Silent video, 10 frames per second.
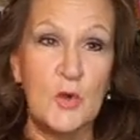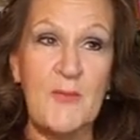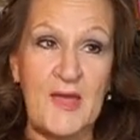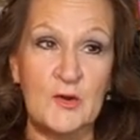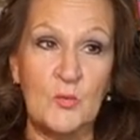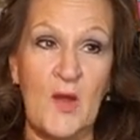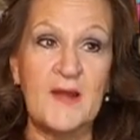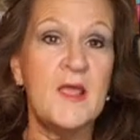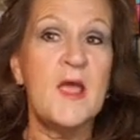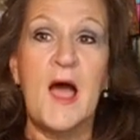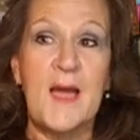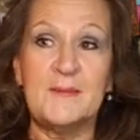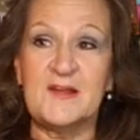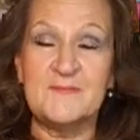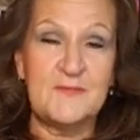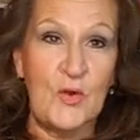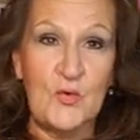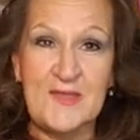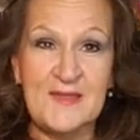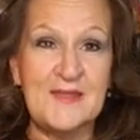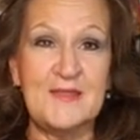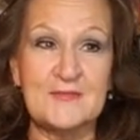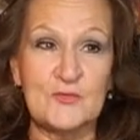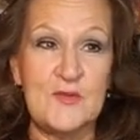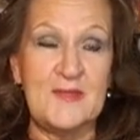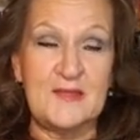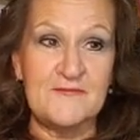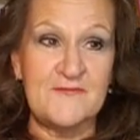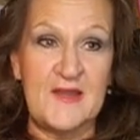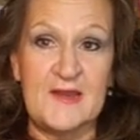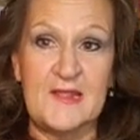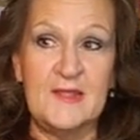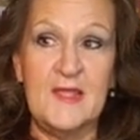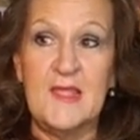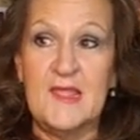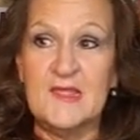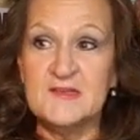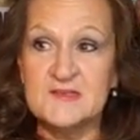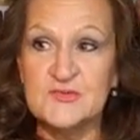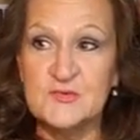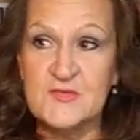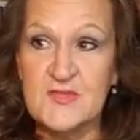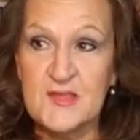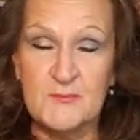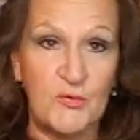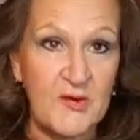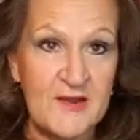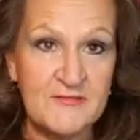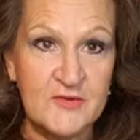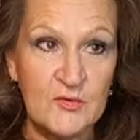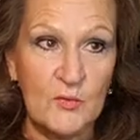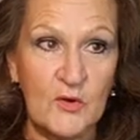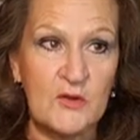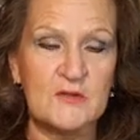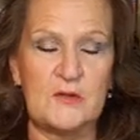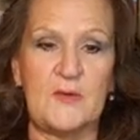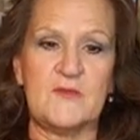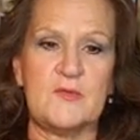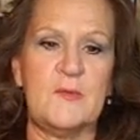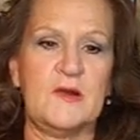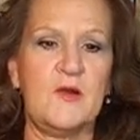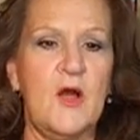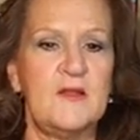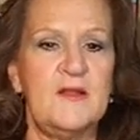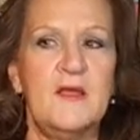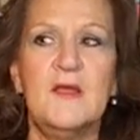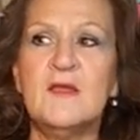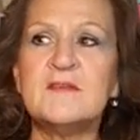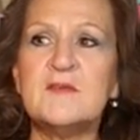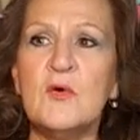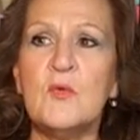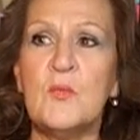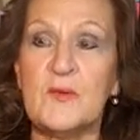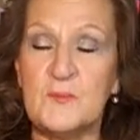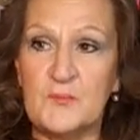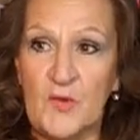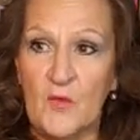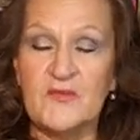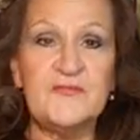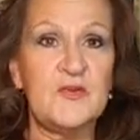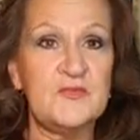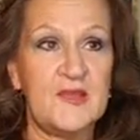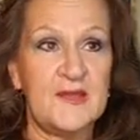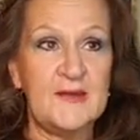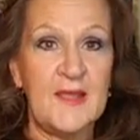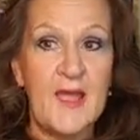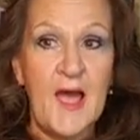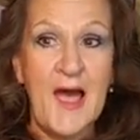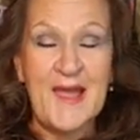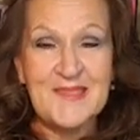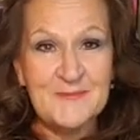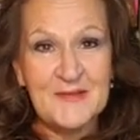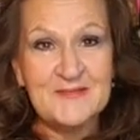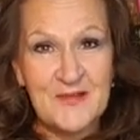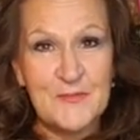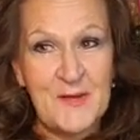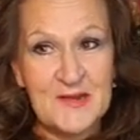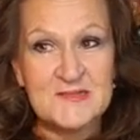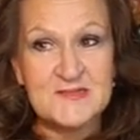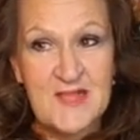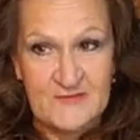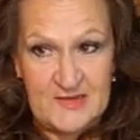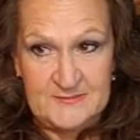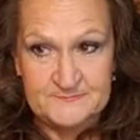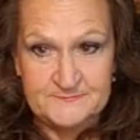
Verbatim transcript: no matter what. I'm going to go kicking and screaming and fighting into the brave new world or whatever you want to call it. So when COVID first hit, I gave myself about a seven